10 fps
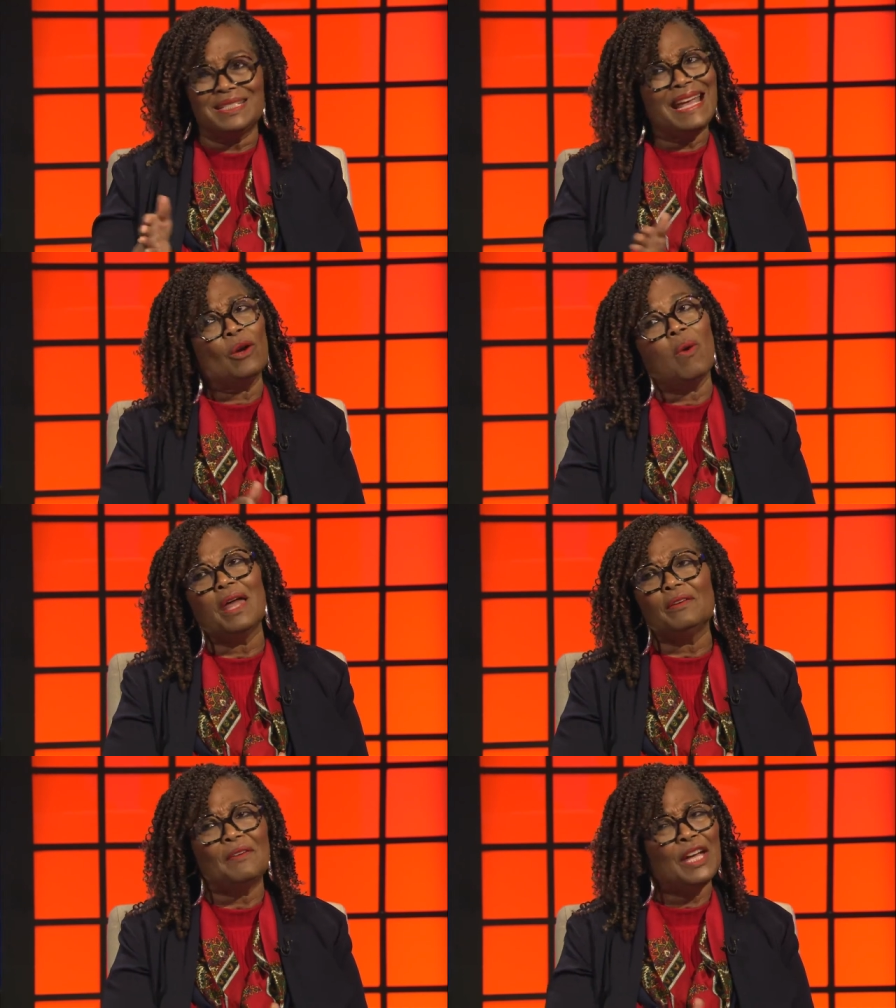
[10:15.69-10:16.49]
that
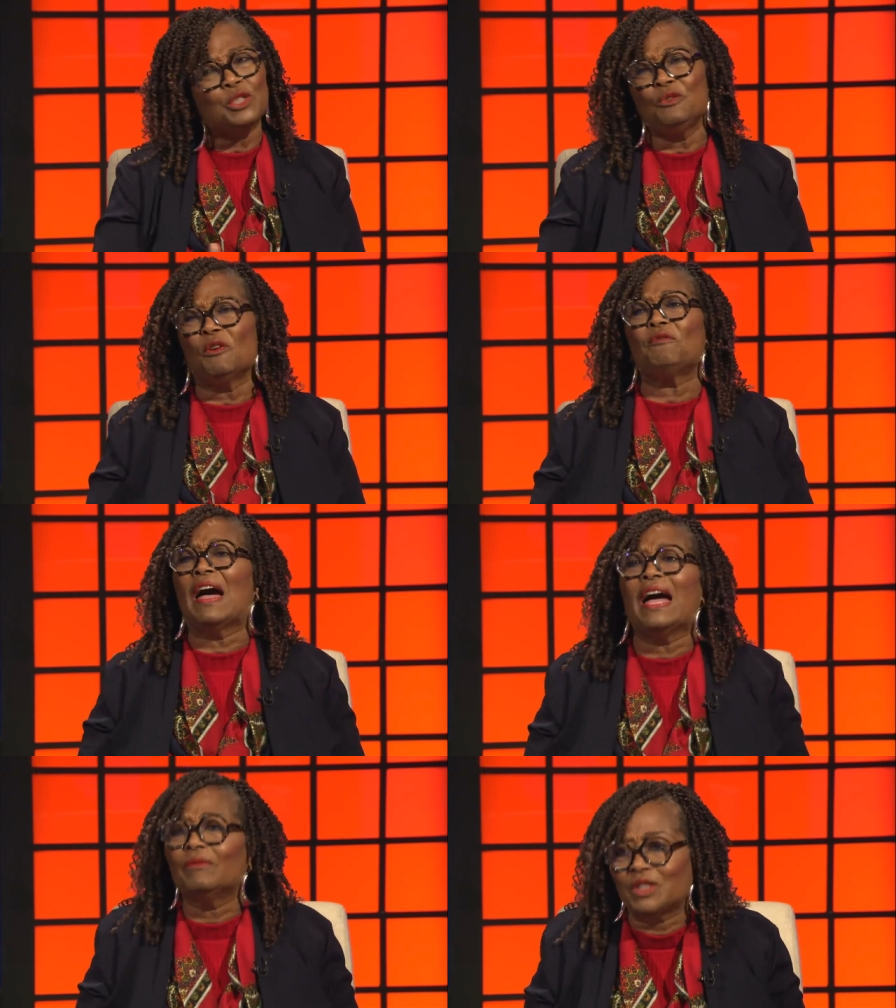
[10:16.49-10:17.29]
qualifies you for
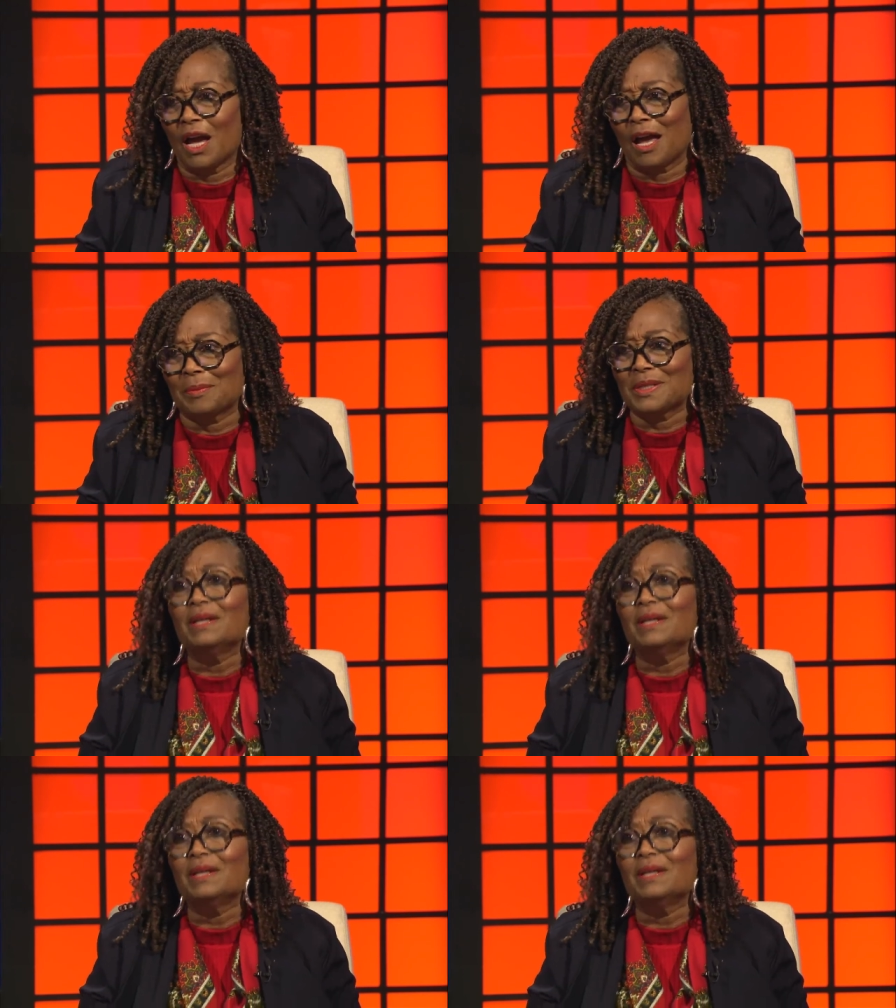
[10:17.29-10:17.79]
five jobs,